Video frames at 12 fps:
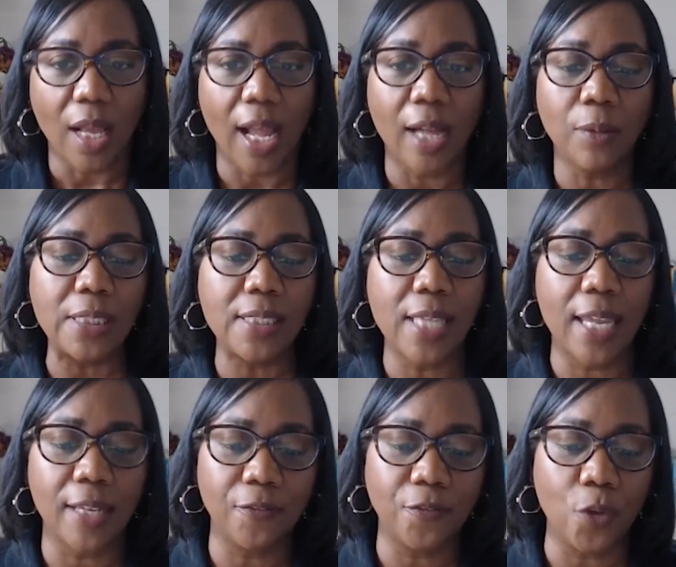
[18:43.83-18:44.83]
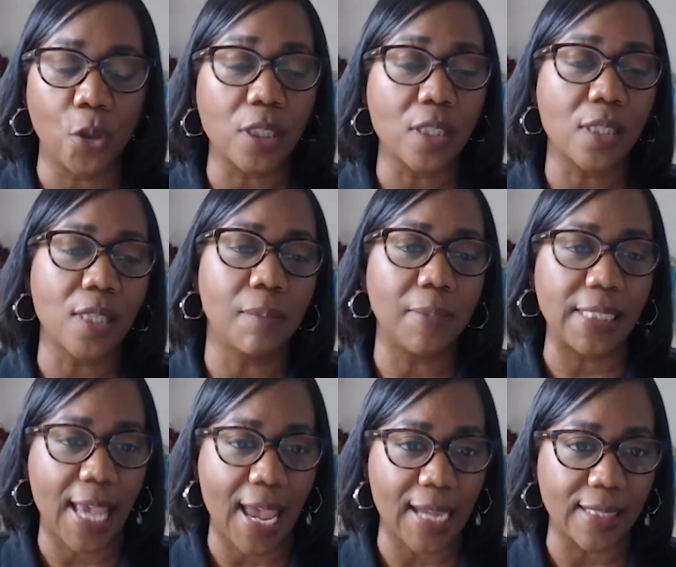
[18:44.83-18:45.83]
I would say for some
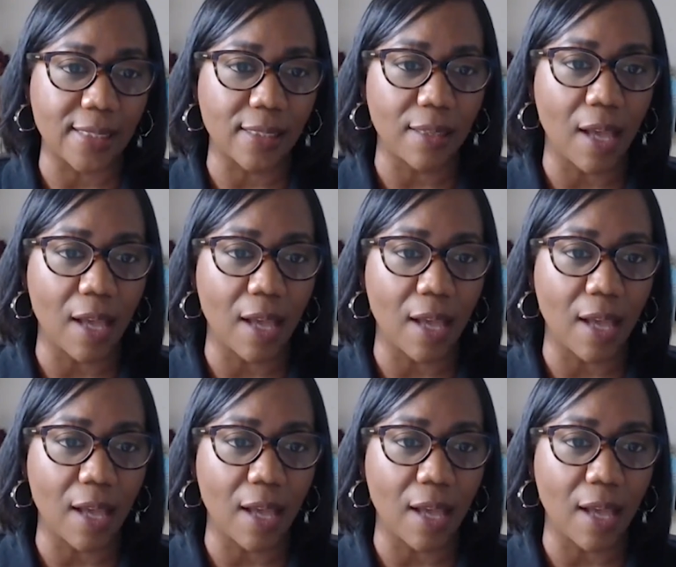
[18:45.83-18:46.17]
attacks.